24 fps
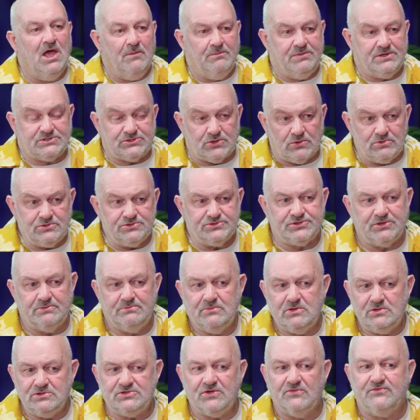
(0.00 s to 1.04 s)
But it's also
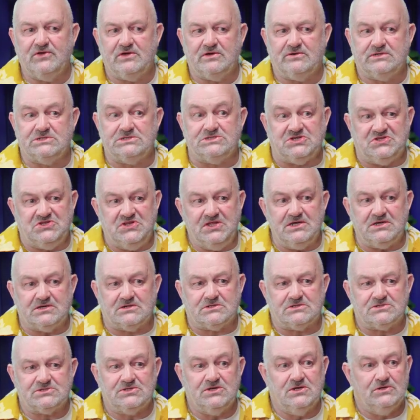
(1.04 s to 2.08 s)
most of your
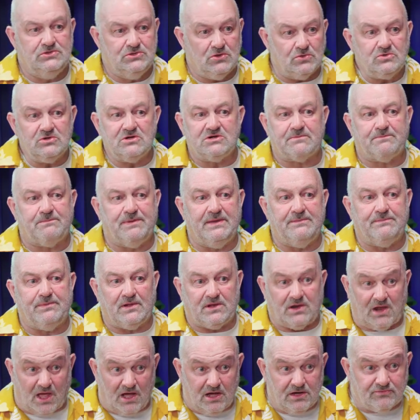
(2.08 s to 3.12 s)
engineers, younger
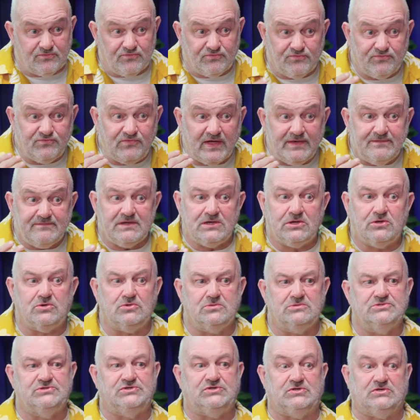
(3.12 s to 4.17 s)
people, are very
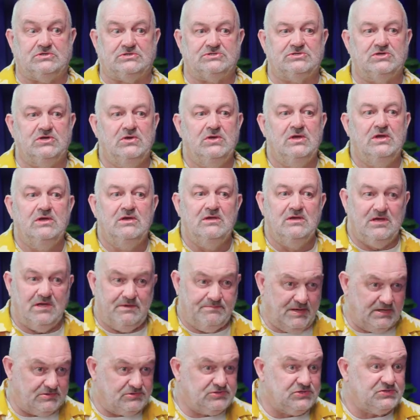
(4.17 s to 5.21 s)
conscious
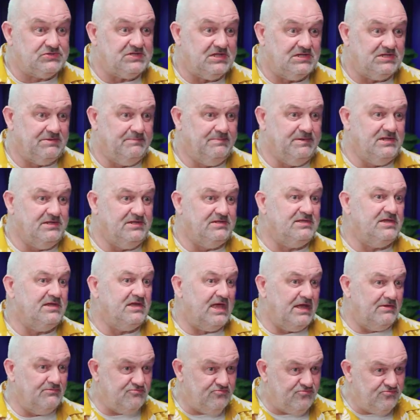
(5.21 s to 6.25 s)
about sustainability
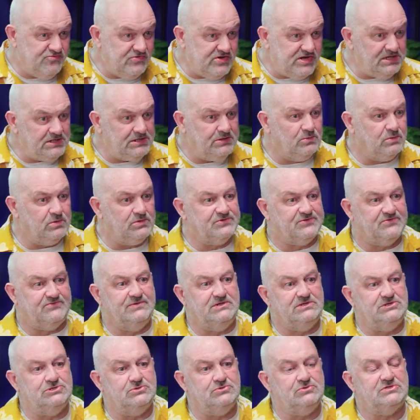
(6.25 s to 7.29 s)
and really want to
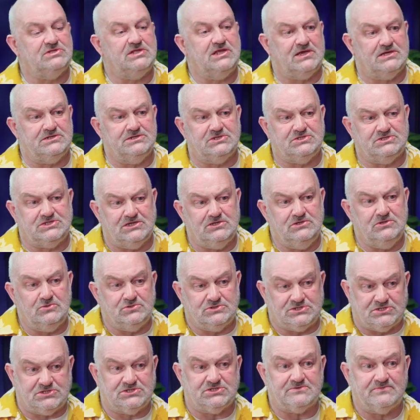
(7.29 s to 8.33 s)
reduce the energy
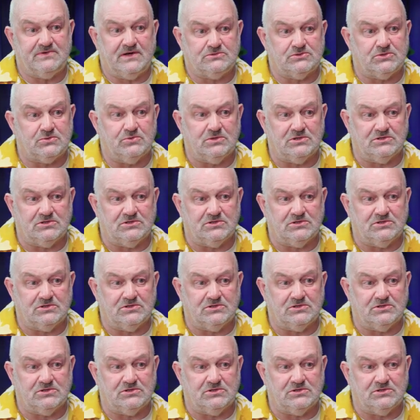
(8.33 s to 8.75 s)
usage around the